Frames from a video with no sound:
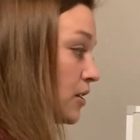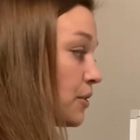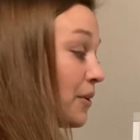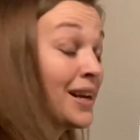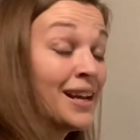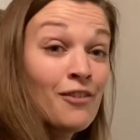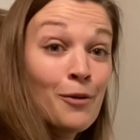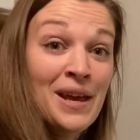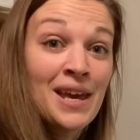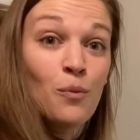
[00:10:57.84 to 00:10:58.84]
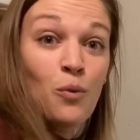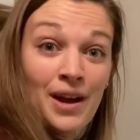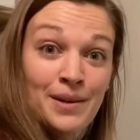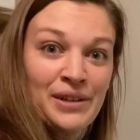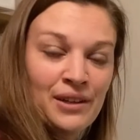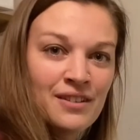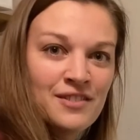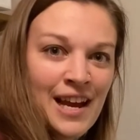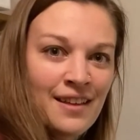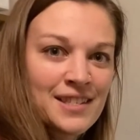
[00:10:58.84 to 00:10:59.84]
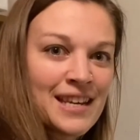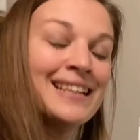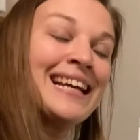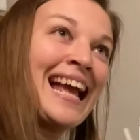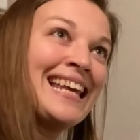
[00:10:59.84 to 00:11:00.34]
so we're gonna give our piggy one mil of xylazine.